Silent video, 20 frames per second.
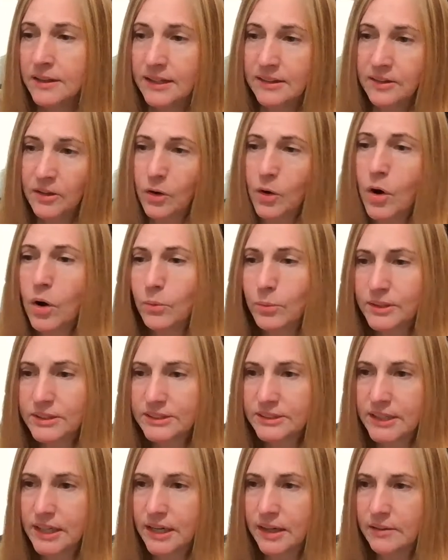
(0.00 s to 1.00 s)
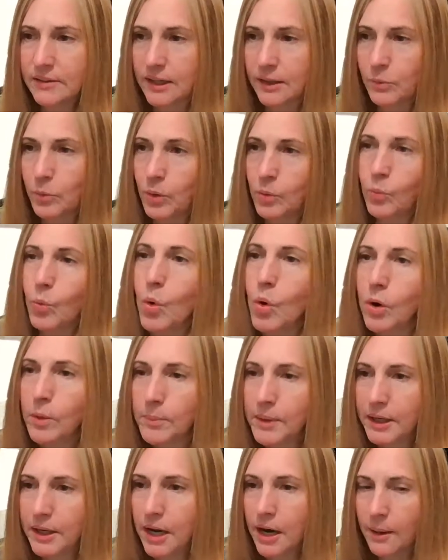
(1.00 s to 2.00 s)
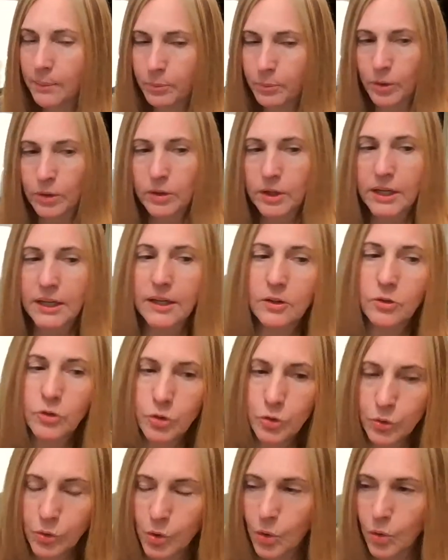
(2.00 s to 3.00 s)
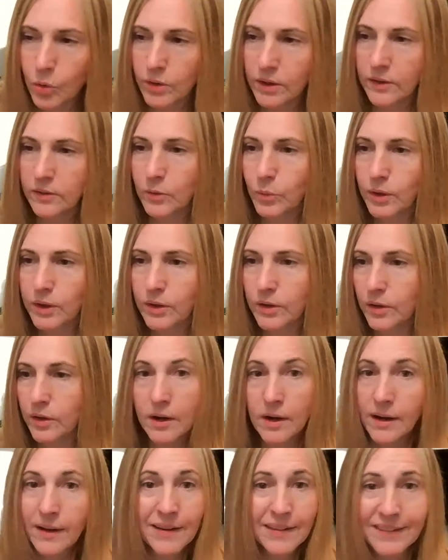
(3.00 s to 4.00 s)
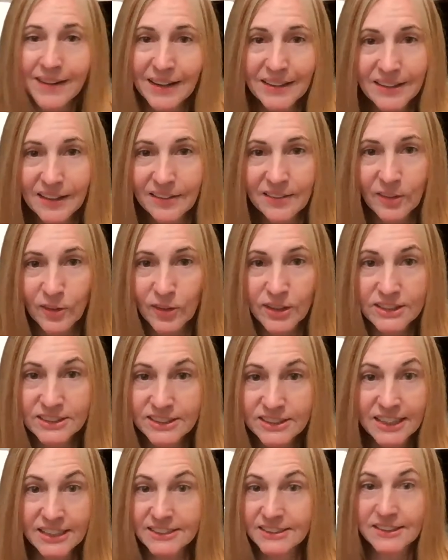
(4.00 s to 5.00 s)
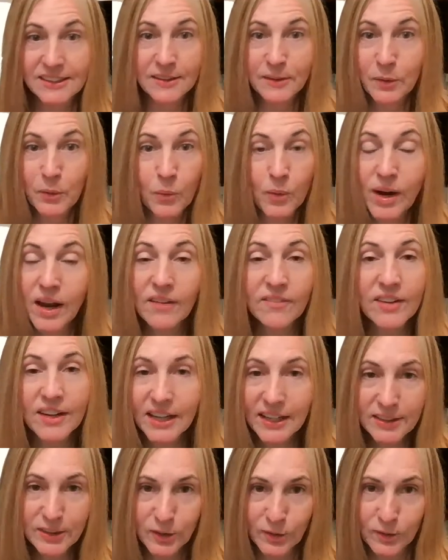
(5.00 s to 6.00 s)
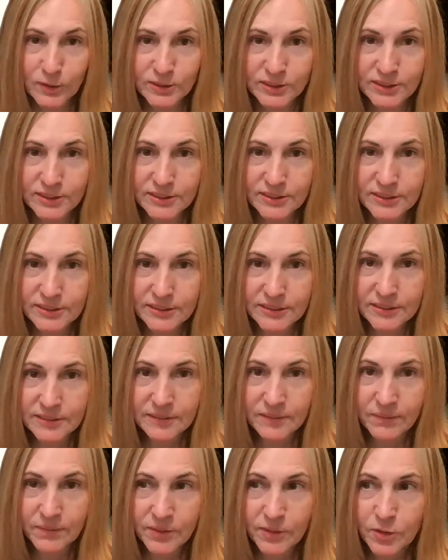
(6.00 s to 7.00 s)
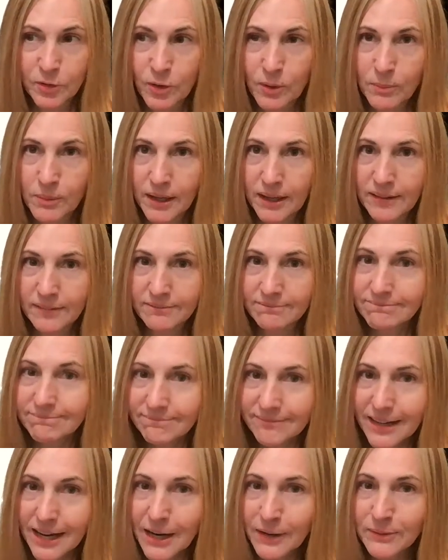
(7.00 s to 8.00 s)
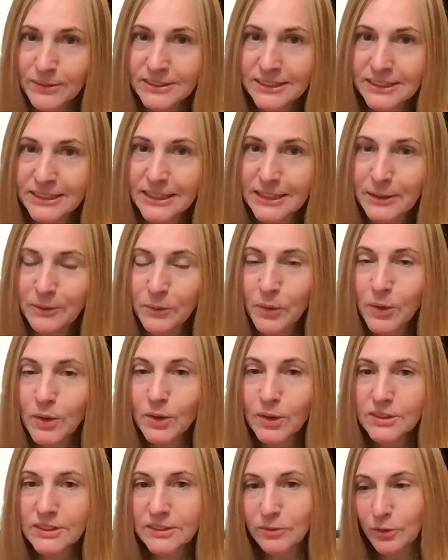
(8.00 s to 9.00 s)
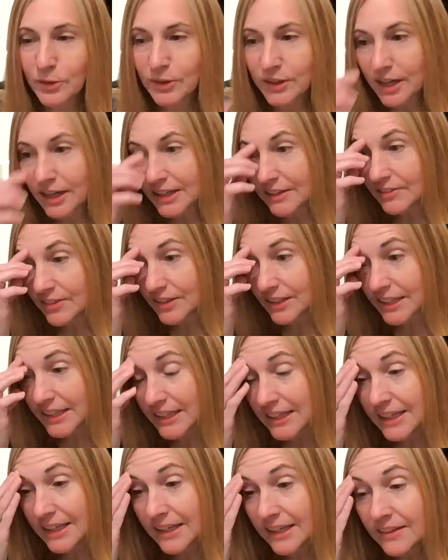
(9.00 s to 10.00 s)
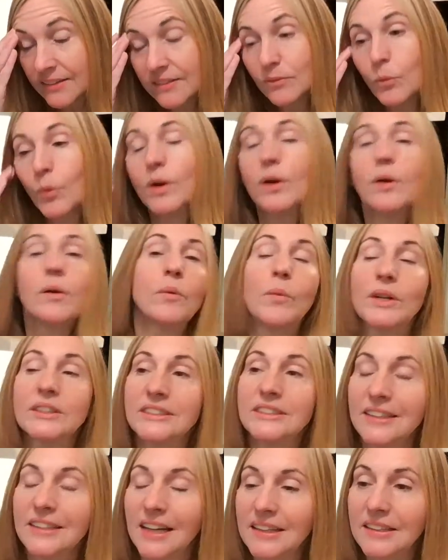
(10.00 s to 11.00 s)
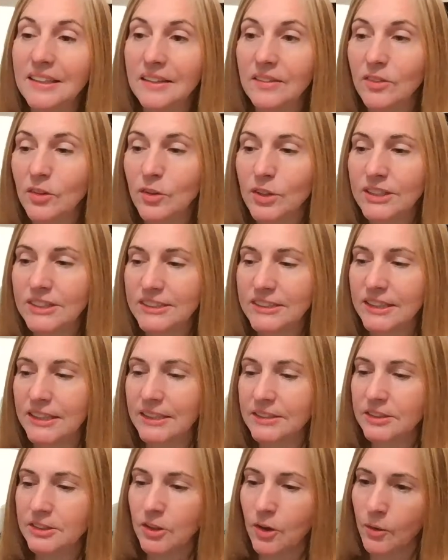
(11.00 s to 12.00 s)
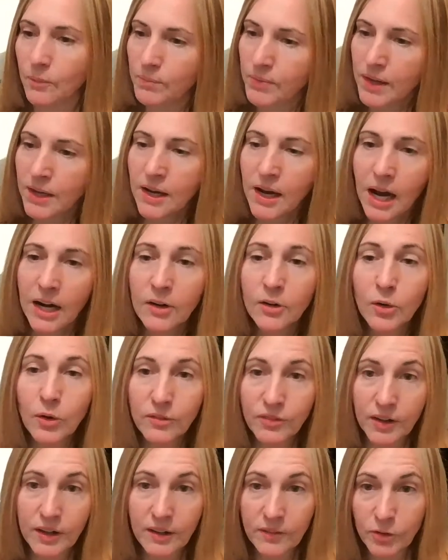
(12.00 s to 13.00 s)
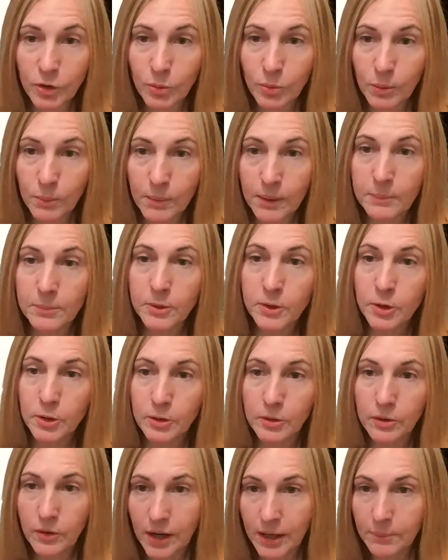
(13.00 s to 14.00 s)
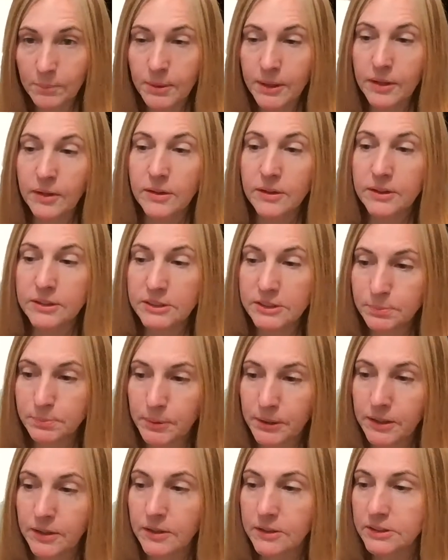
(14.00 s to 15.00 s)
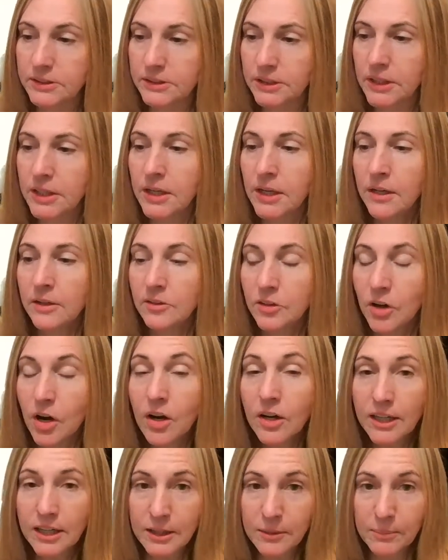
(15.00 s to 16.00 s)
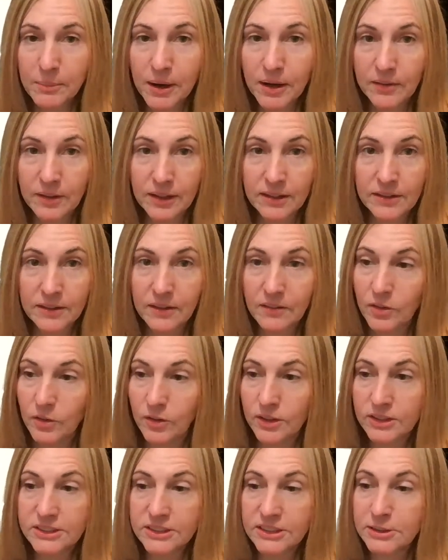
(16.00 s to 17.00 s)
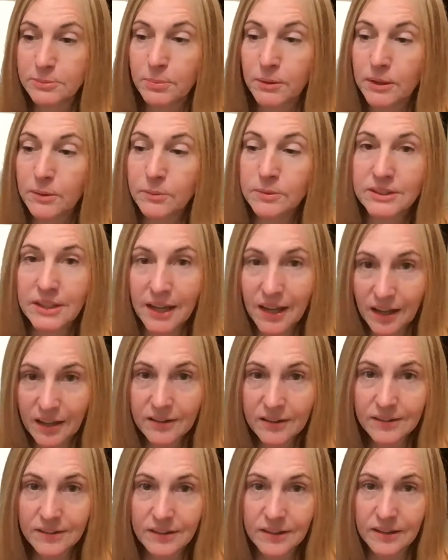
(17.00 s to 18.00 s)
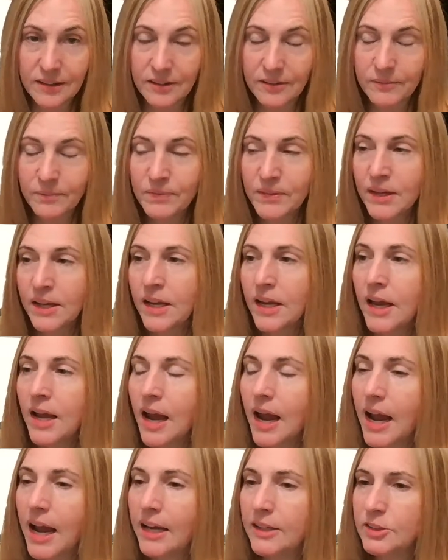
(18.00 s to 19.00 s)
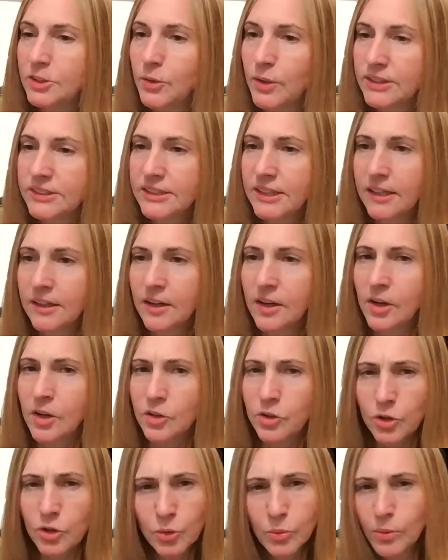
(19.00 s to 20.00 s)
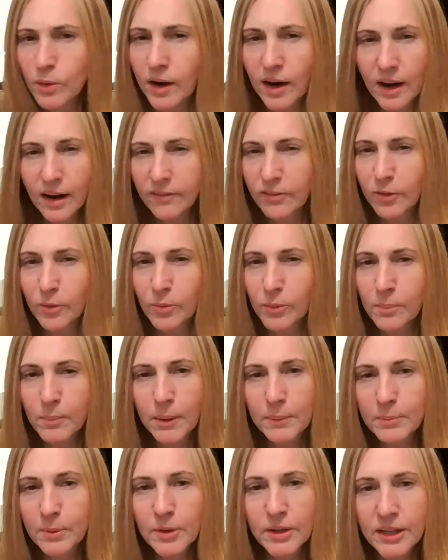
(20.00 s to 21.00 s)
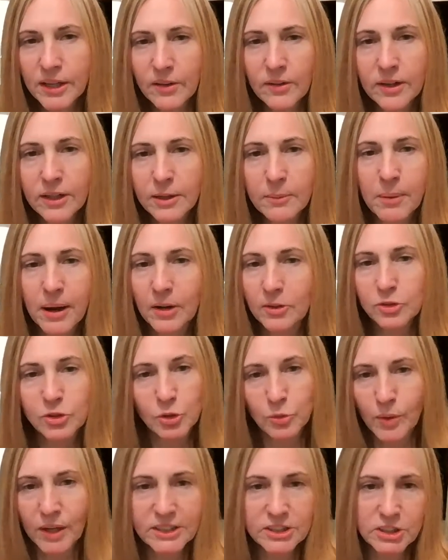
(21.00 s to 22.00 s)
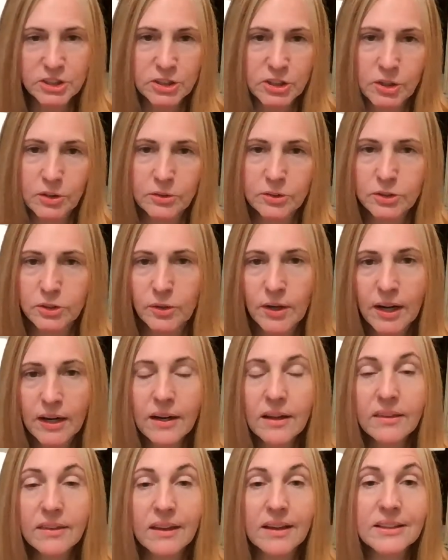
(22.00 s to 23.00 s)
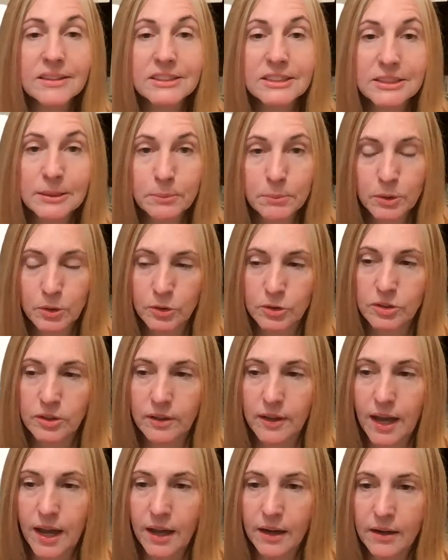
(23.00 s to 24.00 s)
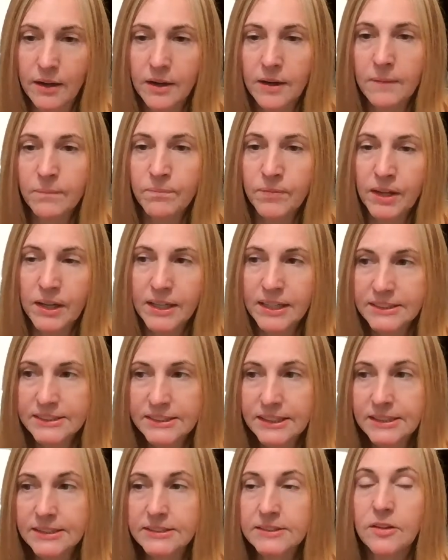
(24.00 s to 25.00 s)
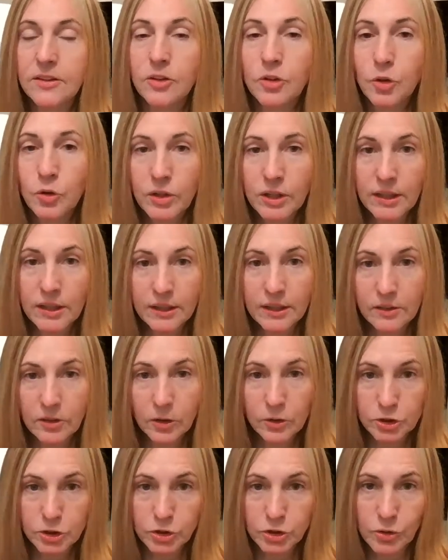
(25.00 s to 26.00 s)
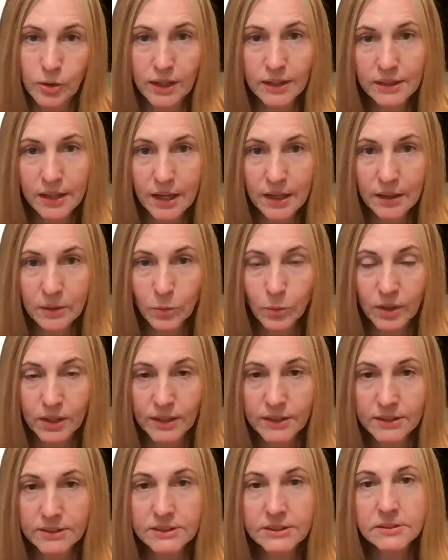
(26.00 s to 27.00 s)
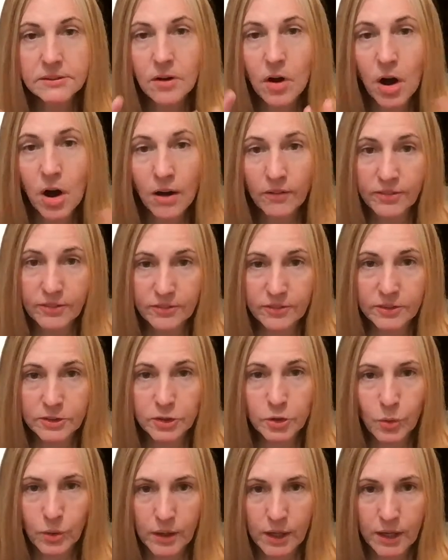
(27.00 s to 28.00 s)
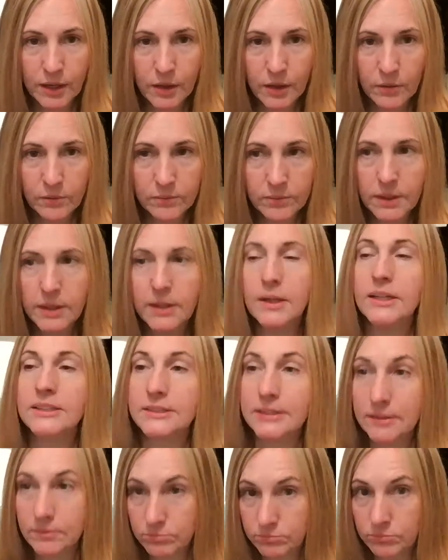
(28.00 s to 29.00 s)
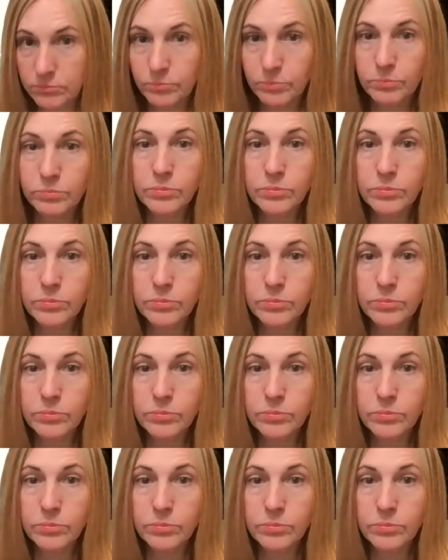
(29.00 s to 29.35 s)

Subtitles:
Like they're always saying, like, we're warming up, we're getting too cold in the winter. 1936, we haven't hit those. So I'm like, how is it getting worse if we're not even hitting where it was in 1936? So I don't know if any of you remember your grandparents, parents talking about 1936, but it was a hell of a year. And so I said, do you ever remember hearing about derechos or anything similar to that? He says, you can get those straight line winds off of a tornado. And I said,